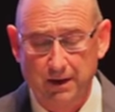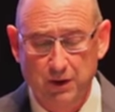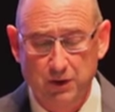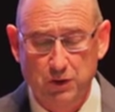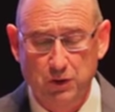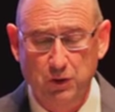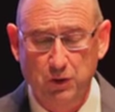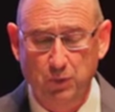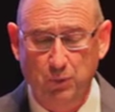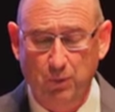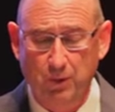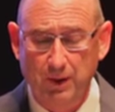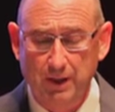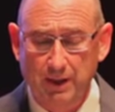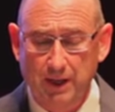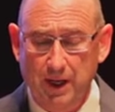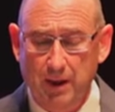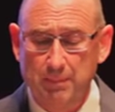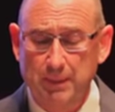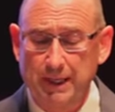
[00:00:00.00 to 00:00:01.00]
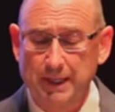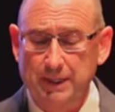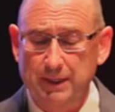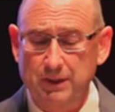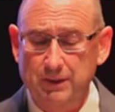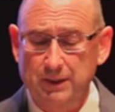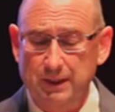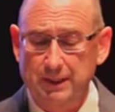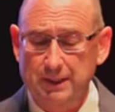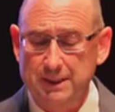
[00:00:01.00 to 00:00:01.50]
2, amend
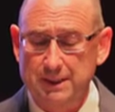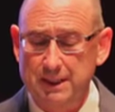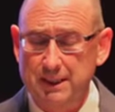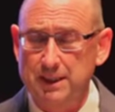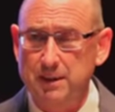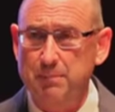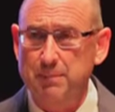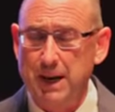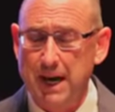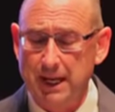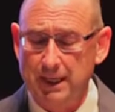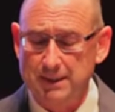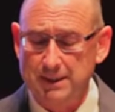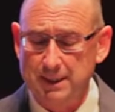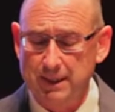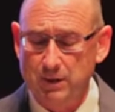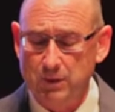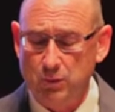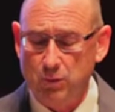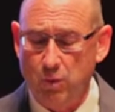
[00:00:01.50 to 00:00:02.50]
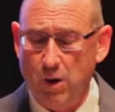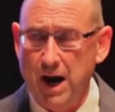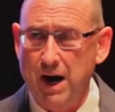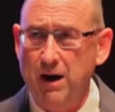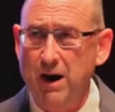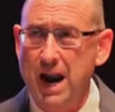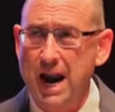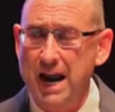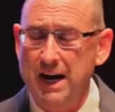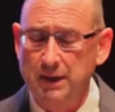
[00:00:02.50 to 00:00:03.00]
DOT's CTIP policy to
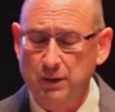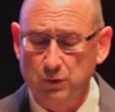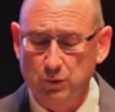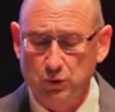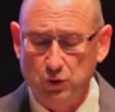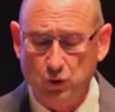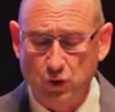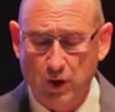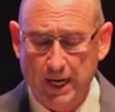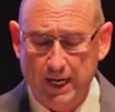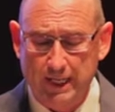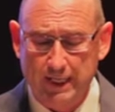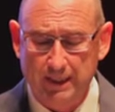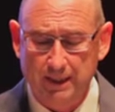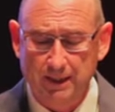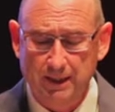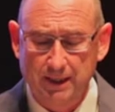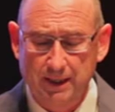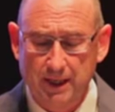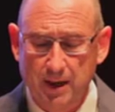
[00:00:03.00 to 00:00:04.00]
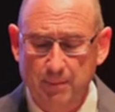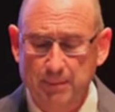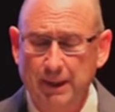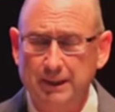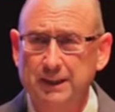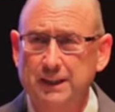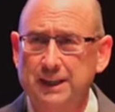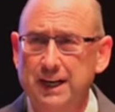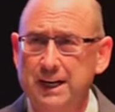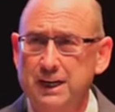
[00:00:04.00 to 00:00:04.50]
require annual training
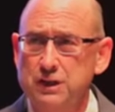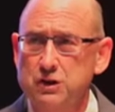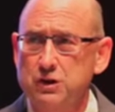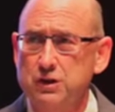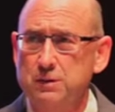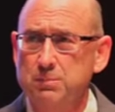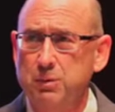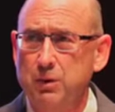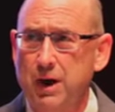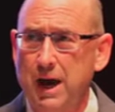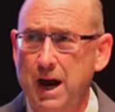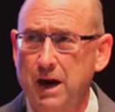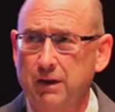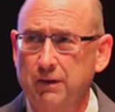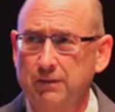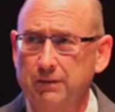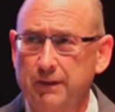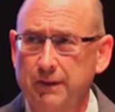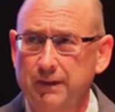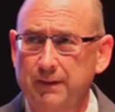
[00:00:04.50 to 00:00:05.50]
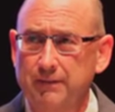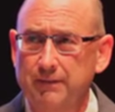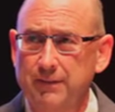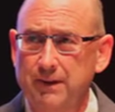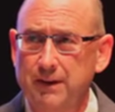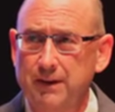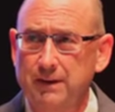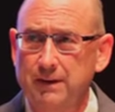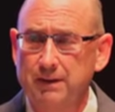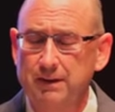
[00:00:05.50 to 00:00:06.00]
about the dangers of pornography.
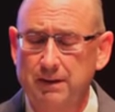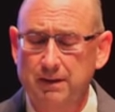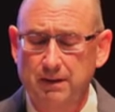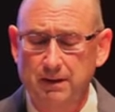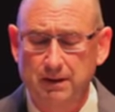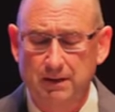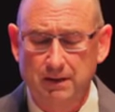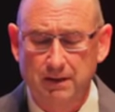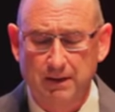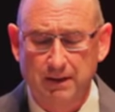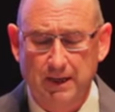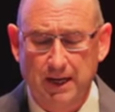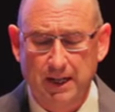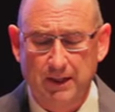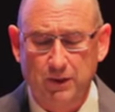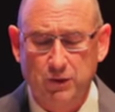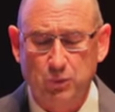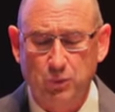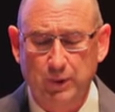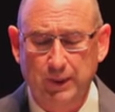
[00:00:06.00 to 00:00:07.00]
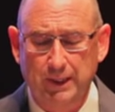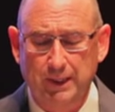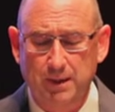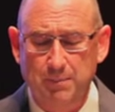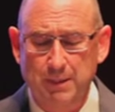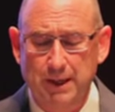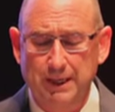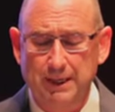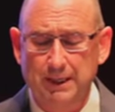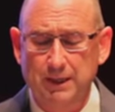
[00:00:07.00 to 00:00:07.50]
And 3,
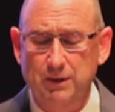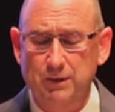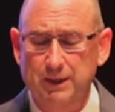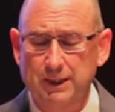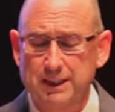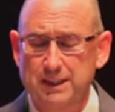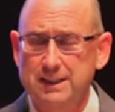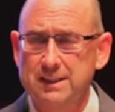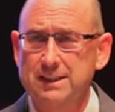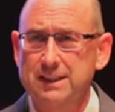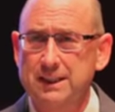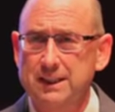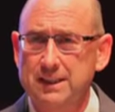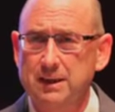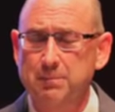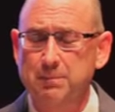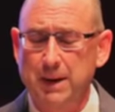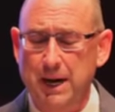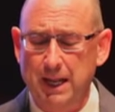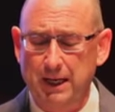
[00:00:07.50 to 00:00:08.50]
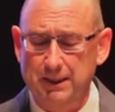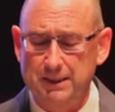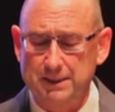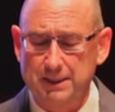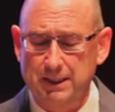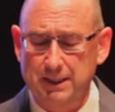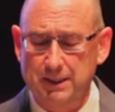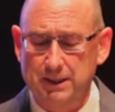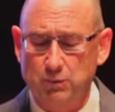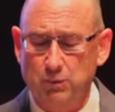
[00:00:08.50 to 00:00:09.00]
amend DoD's CTIP
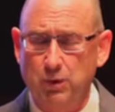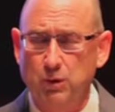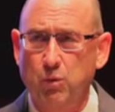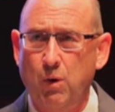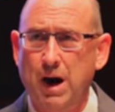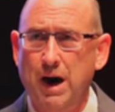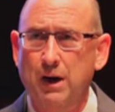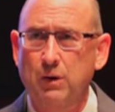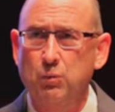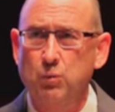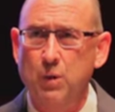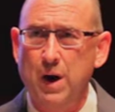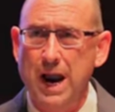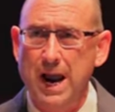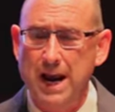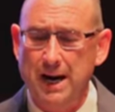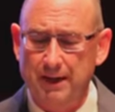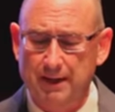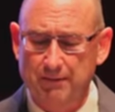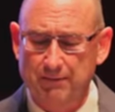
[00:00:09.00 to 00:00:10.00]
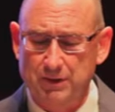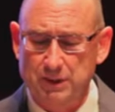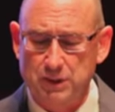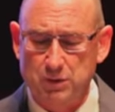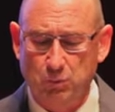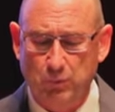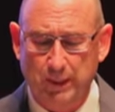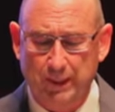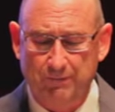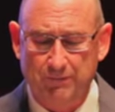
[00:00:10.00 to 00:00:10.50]
policy to require random
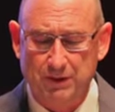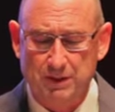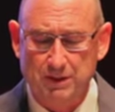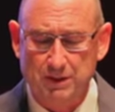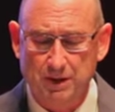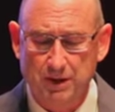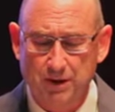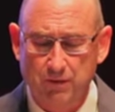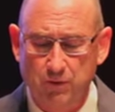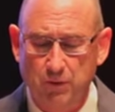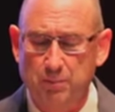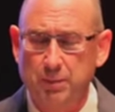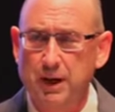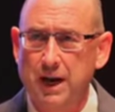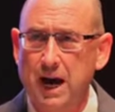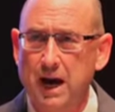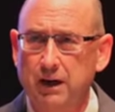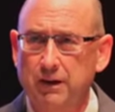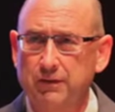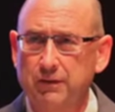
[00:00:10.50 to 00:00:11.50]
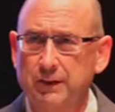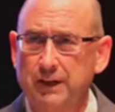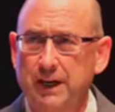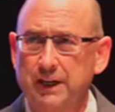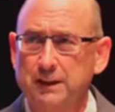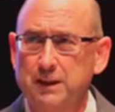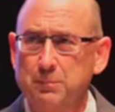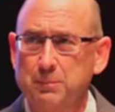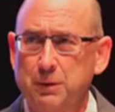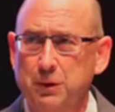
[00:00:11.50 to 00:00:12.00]
sweeps for pornography
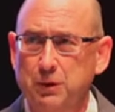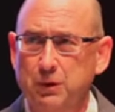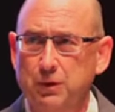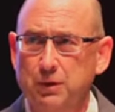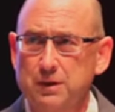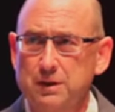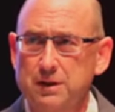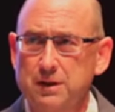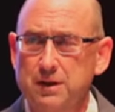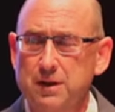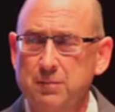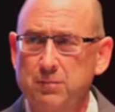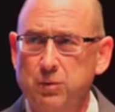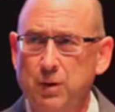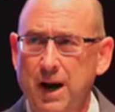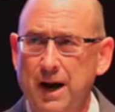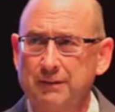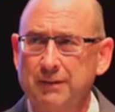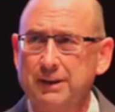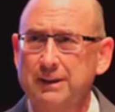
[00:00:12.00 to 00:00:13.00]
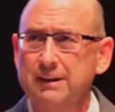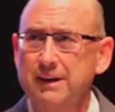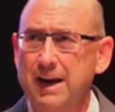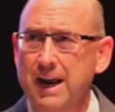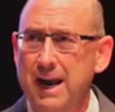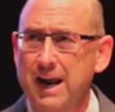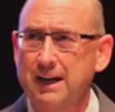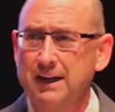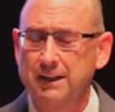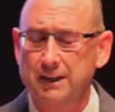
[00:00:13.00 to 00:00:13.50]
on computers, private
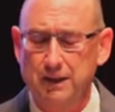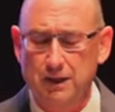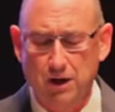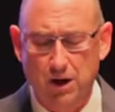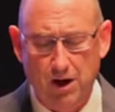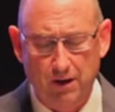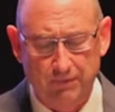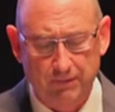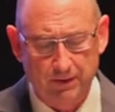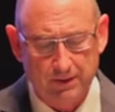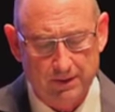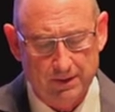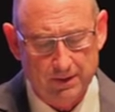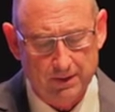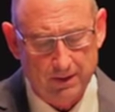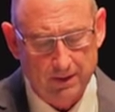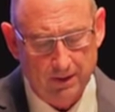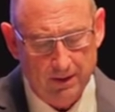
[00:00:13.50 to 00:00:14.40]
and in the office.